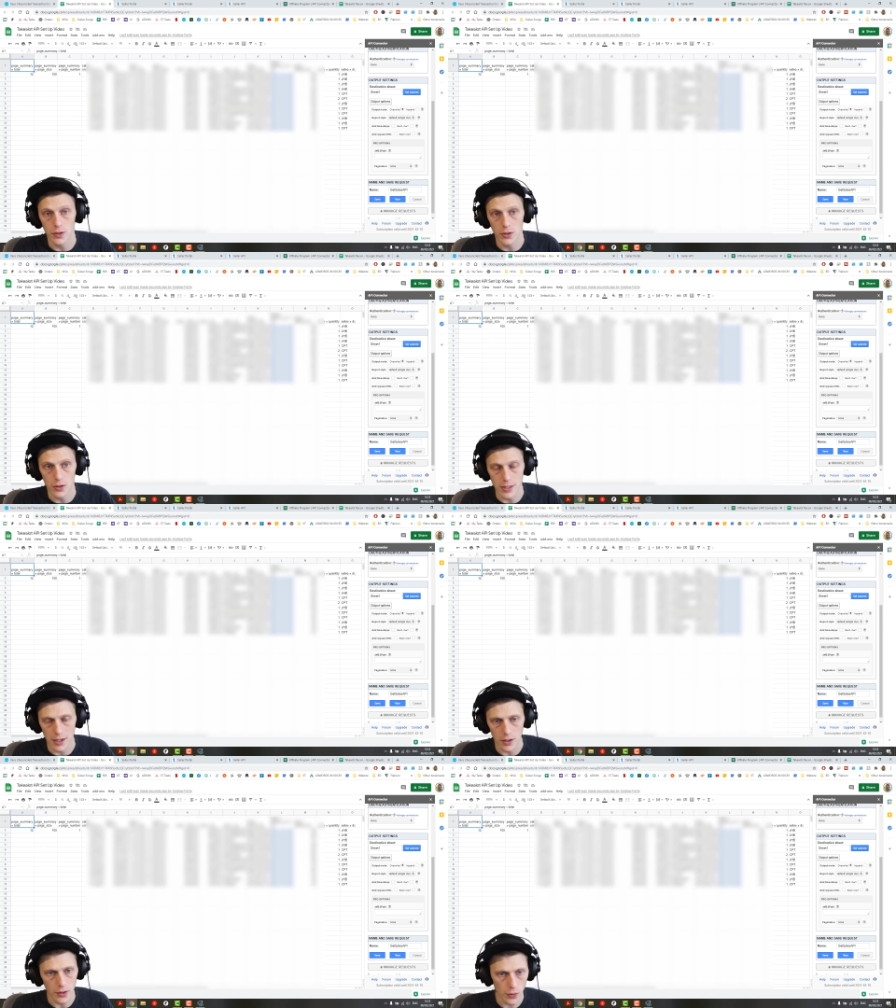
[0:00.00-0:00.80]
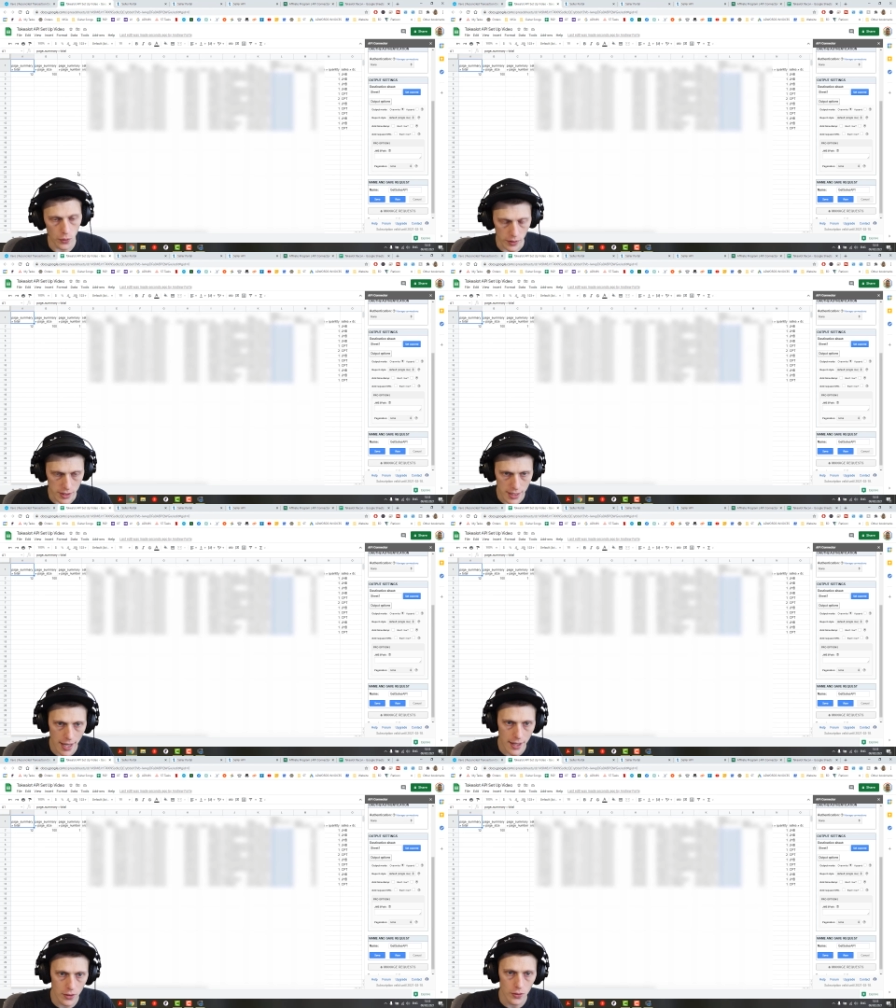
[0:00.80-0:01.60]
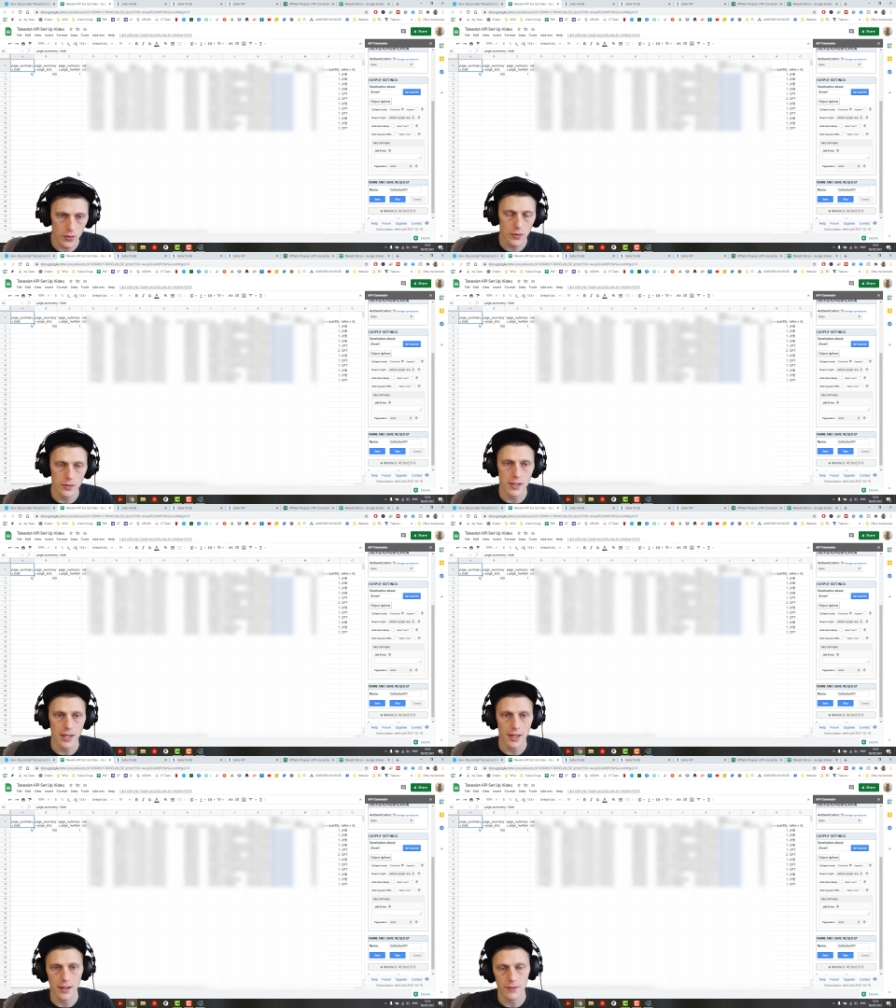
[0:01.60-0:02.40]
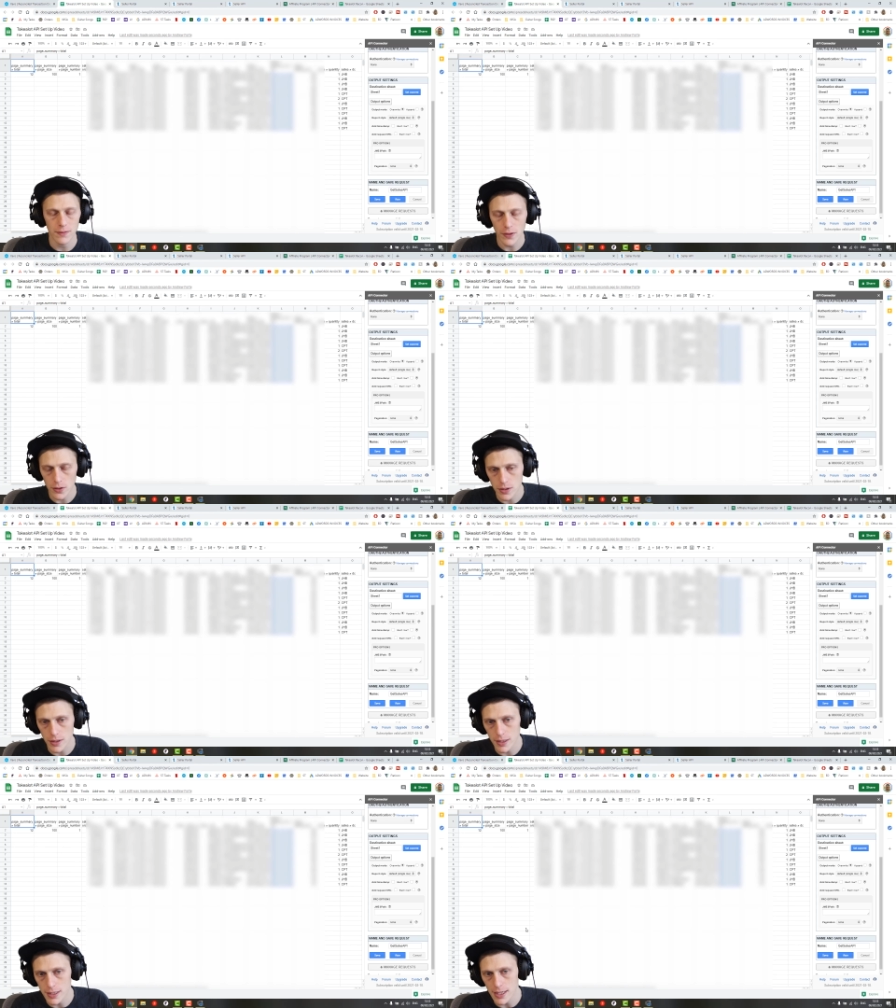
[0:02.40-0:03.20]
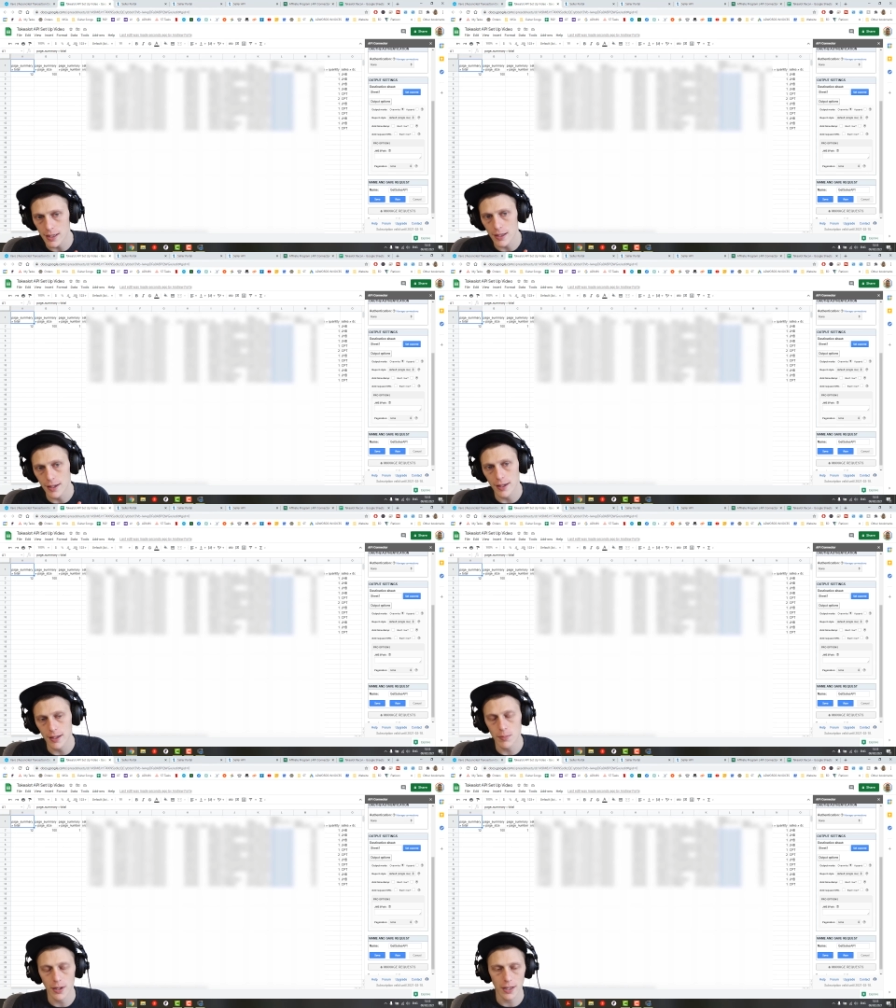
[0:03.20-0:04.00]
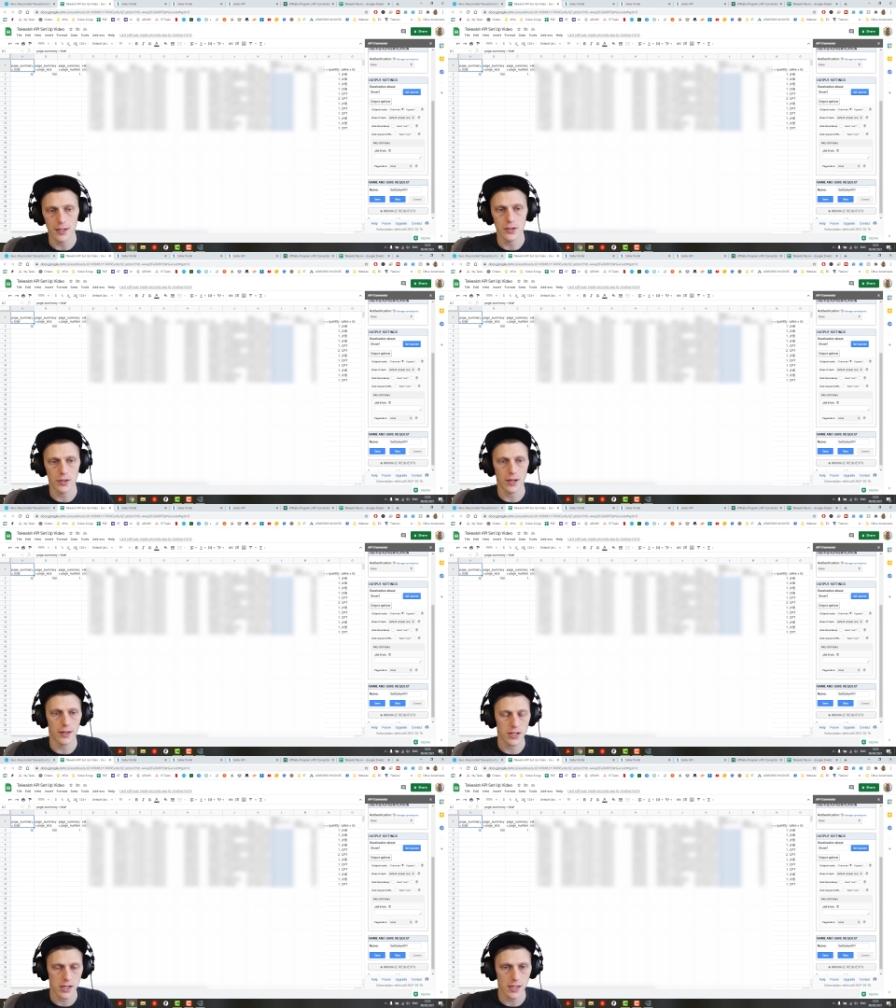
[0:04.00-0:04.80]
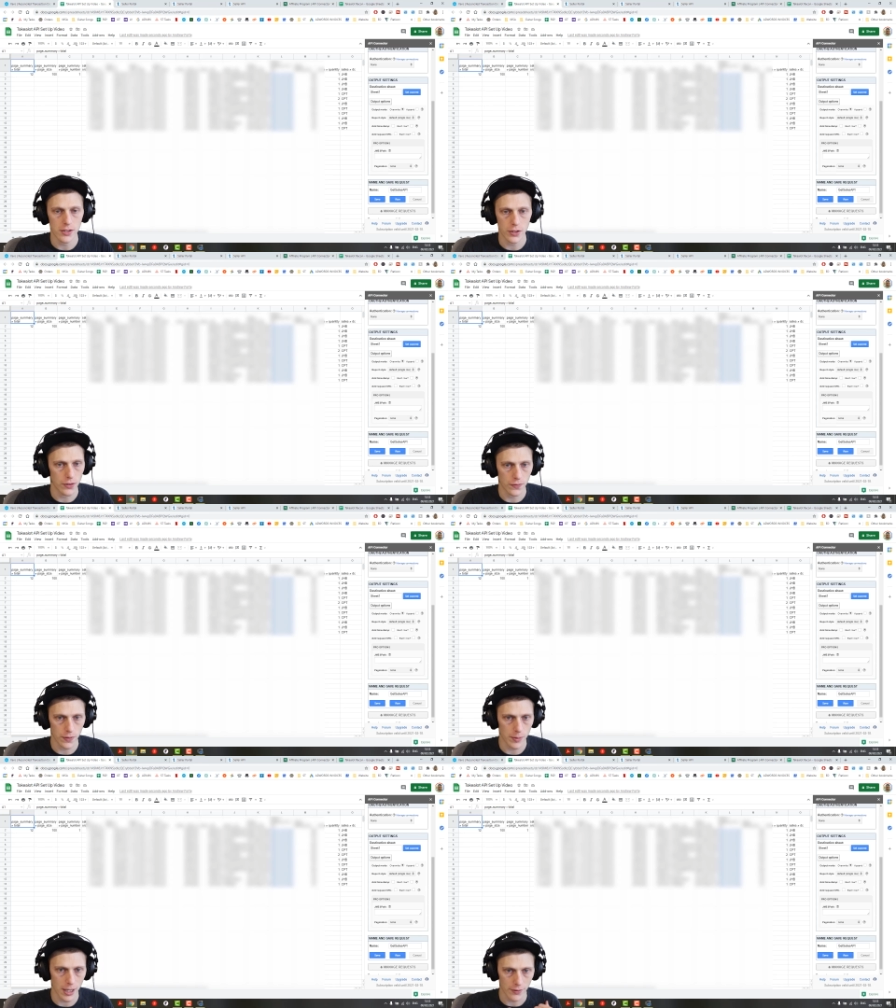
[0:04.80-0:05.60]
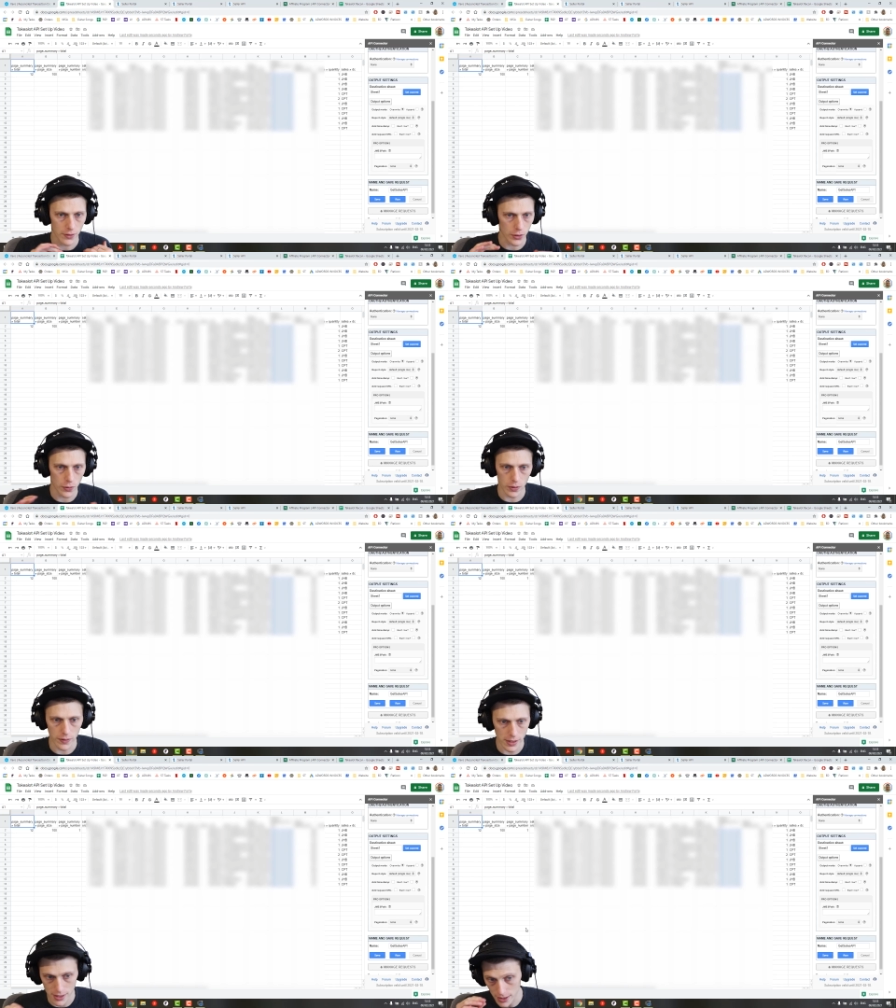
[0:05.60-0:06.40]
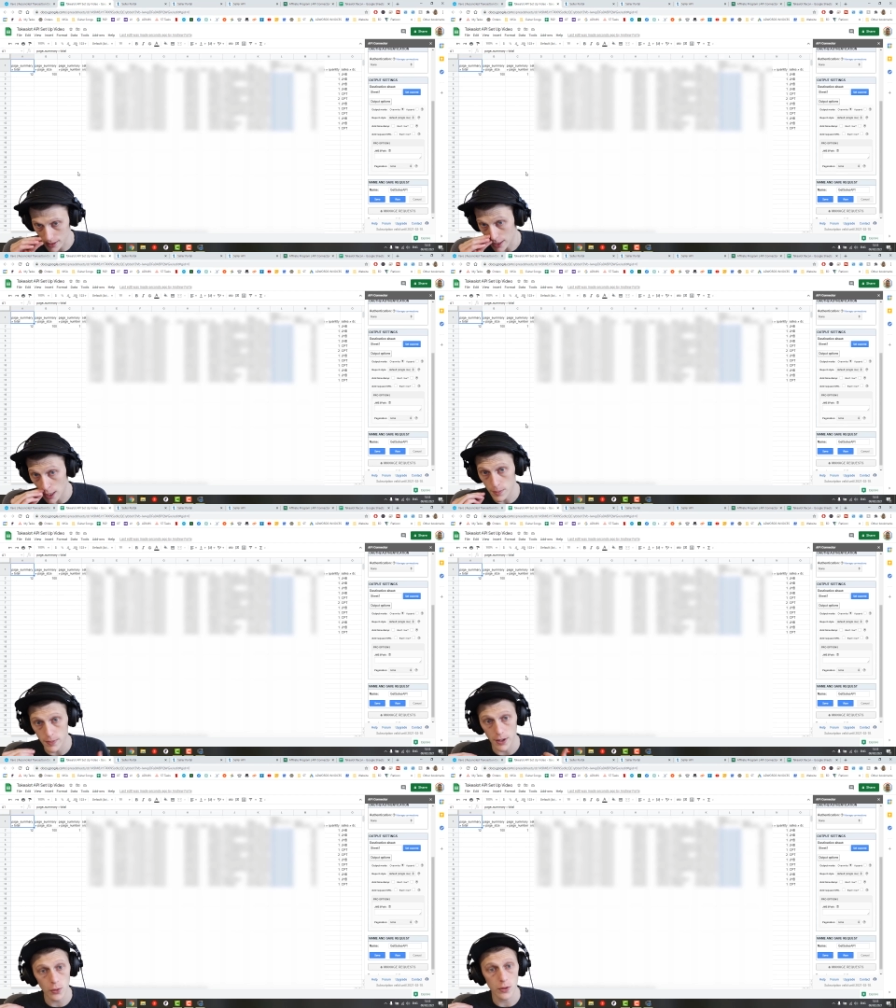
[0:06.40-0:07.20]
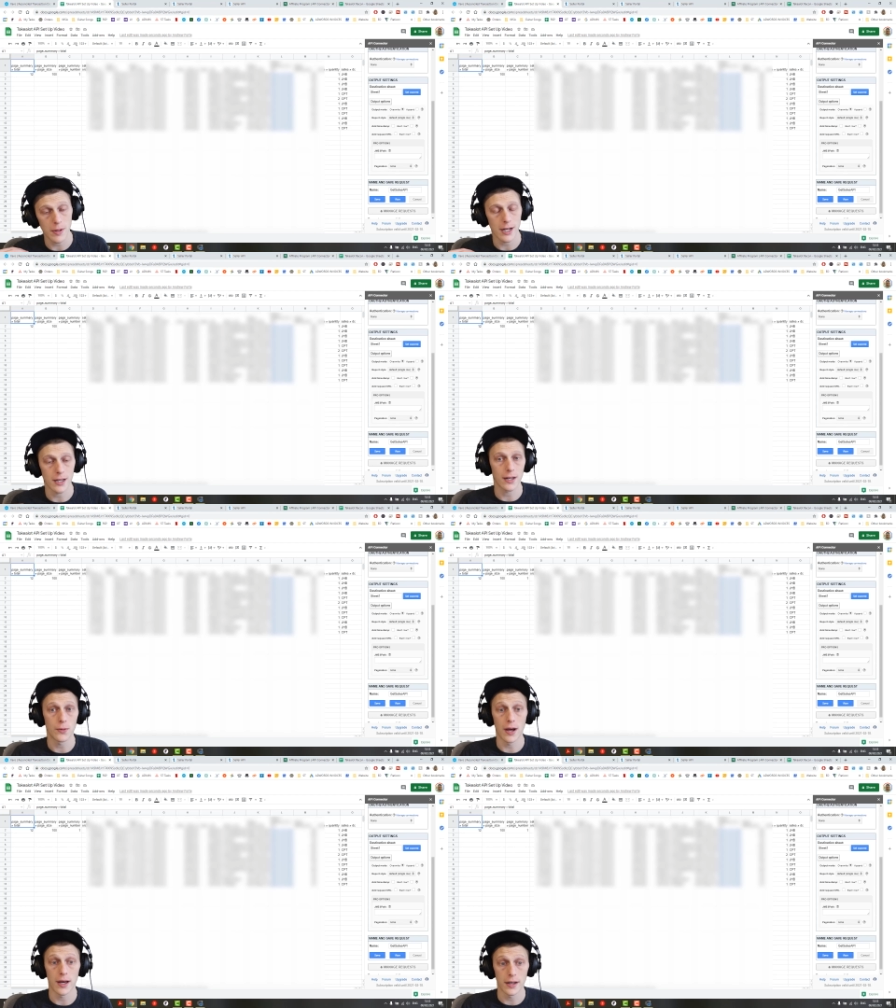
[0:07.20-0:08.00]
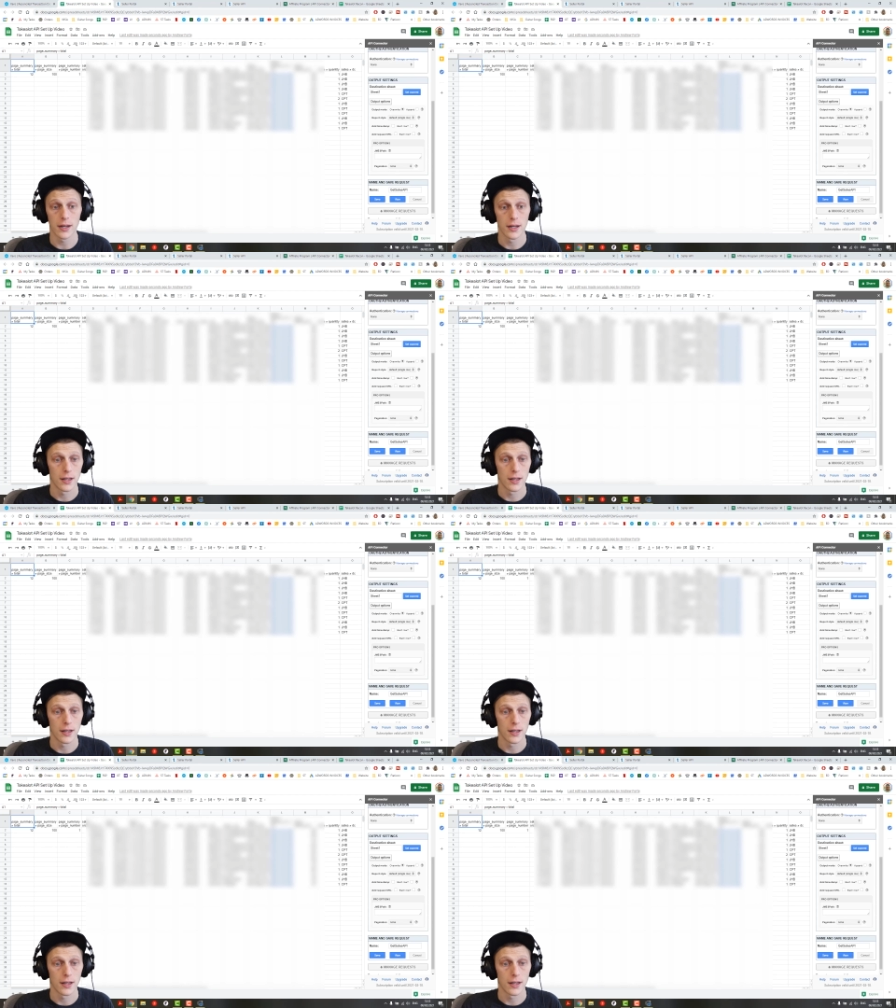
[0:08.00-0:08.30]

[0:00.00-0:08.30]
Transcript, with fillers: you know download all the sales and filter it and then bring it into another sheet so for me i've got all of these things set up they automatically run